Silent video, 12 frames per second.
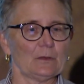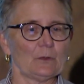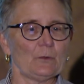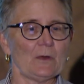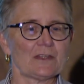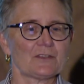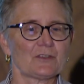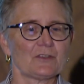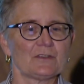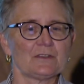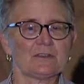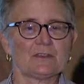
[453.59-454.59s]

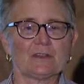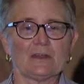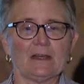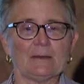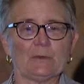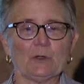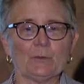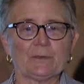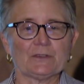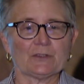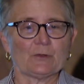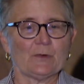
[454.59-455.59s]
questions, I'm
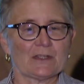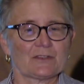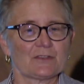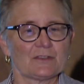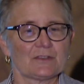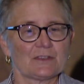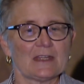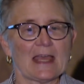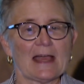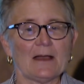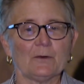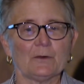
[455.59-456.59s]
open to questions
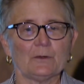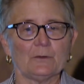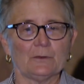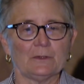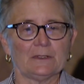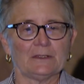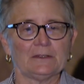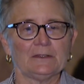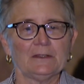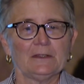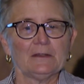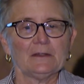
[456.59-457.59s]
now, or
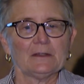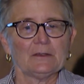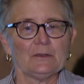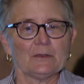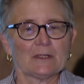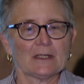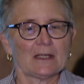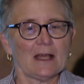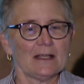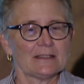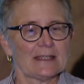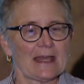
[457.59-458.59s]
you can
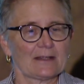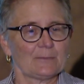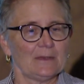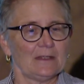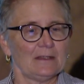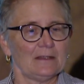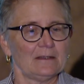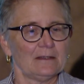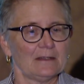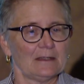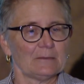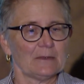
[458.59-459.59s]
contact me,
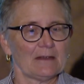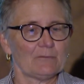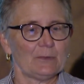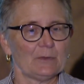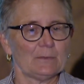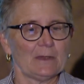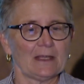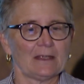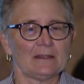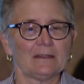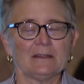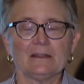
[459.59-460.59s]
and I put
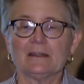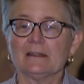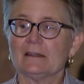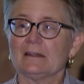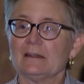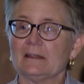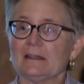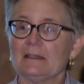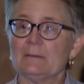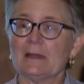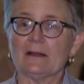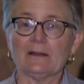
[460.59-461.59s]
my
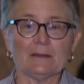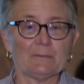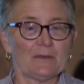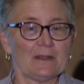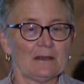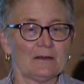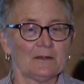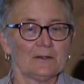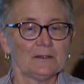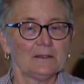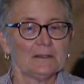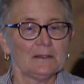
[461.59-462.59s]
email up there.
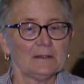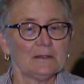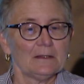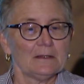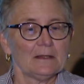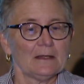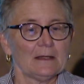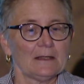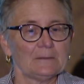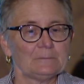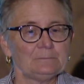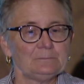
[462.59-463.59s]

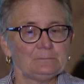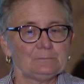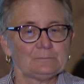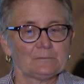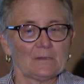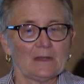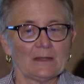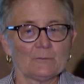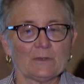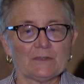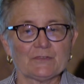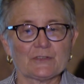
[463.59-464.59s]

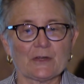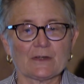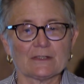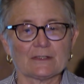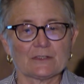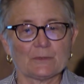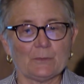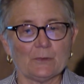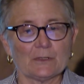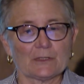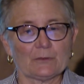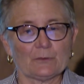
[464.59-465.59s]
And we've started a
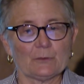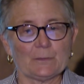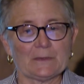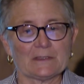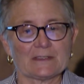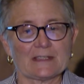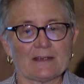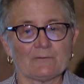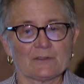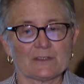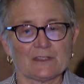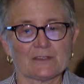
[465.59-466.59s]
support group in San
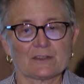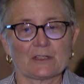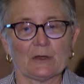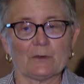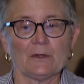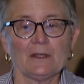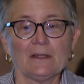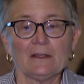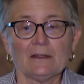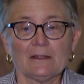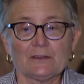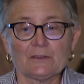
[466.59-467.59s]
Francisco.
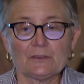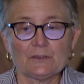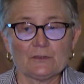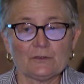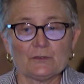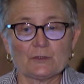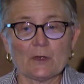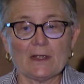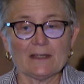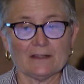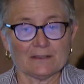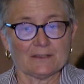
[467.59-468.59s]

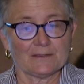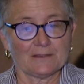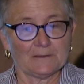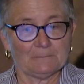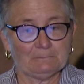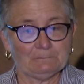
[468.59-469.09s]
Join us.